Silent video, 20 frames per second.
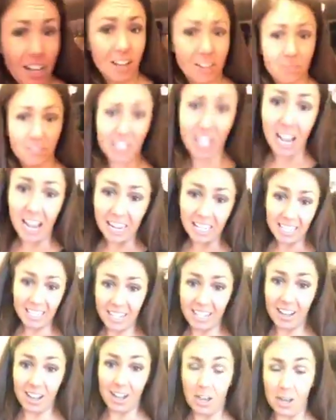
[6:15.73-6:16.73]
of
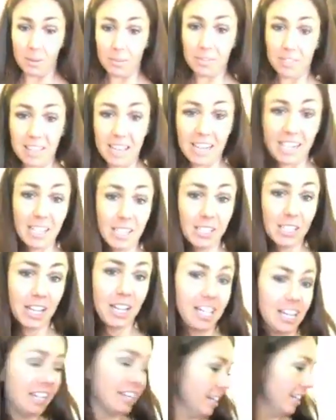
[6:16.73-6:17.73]
tidying up that it,